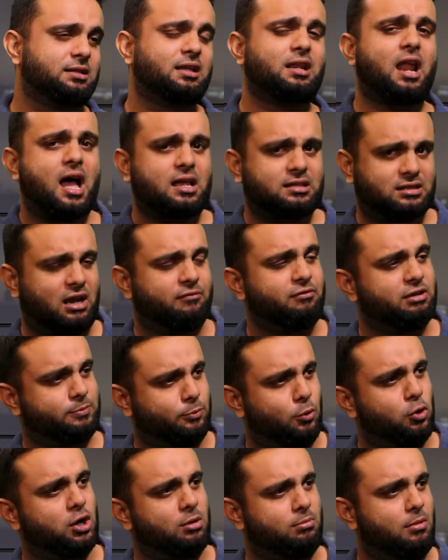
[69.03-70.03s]
The last time we
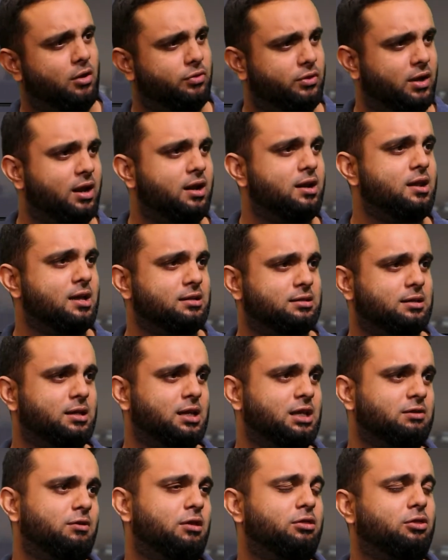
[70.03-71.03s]
spoke about the India
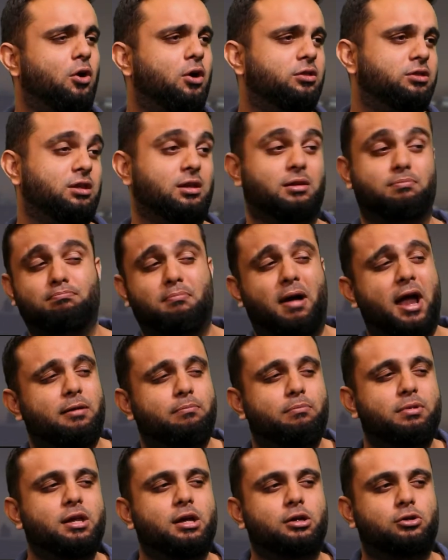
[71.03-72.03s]
series, we thought it
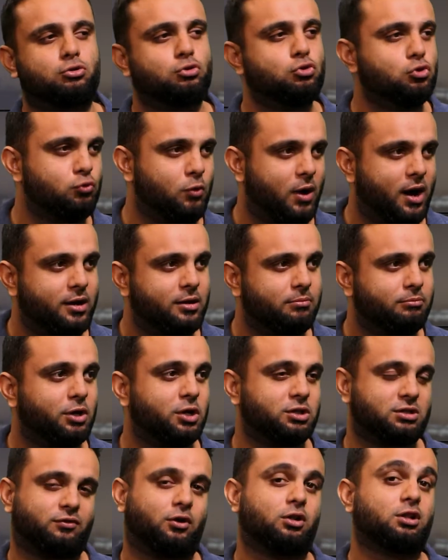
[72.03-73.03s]
might be a 2-1
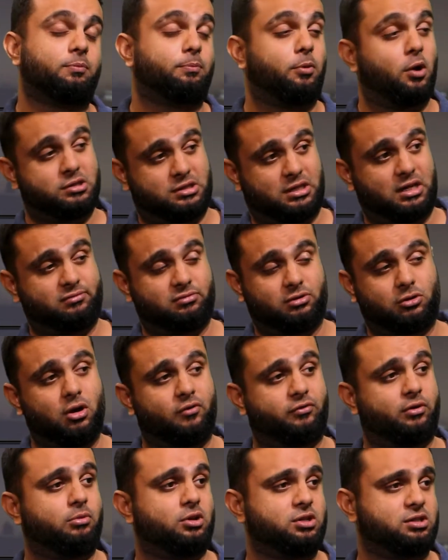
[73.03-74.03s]
because of all the positives we
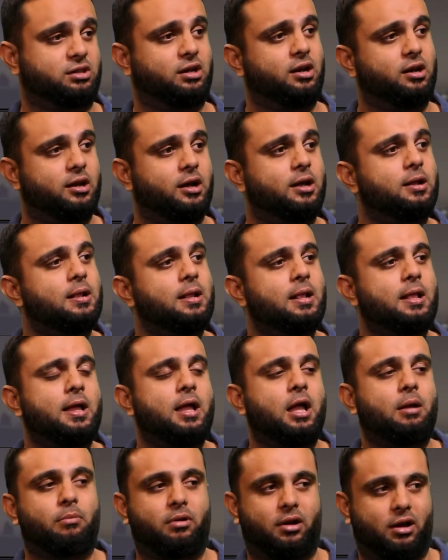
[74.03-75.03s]
got from Australia.
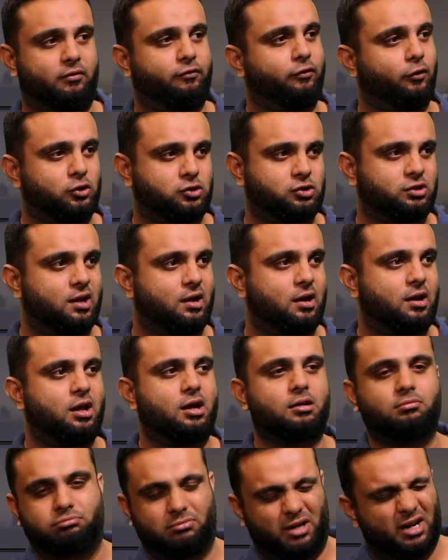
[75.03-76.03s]
But unfortunately,
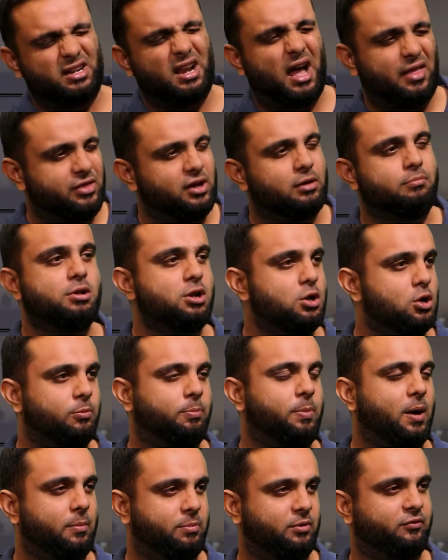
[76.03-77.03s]
another below
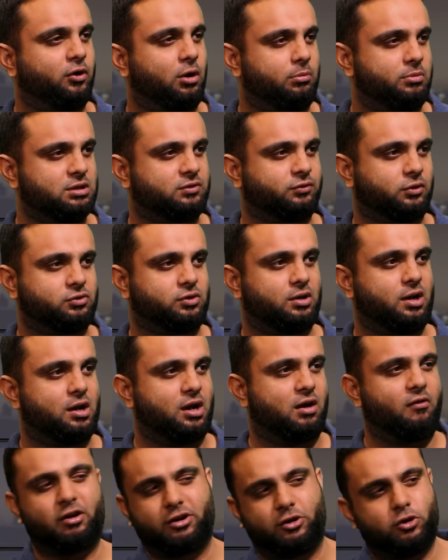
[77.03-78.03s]
par performance for Sri
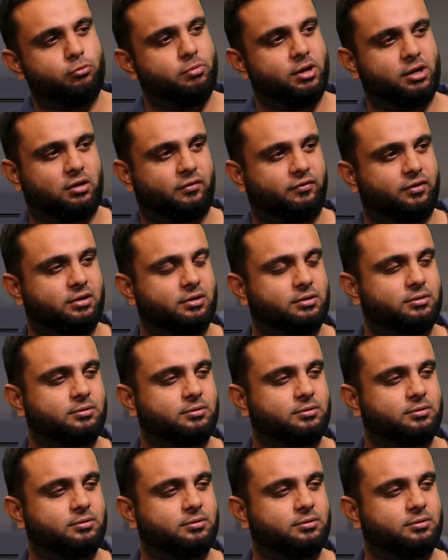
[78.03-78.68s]
Lanka. What did you make of it?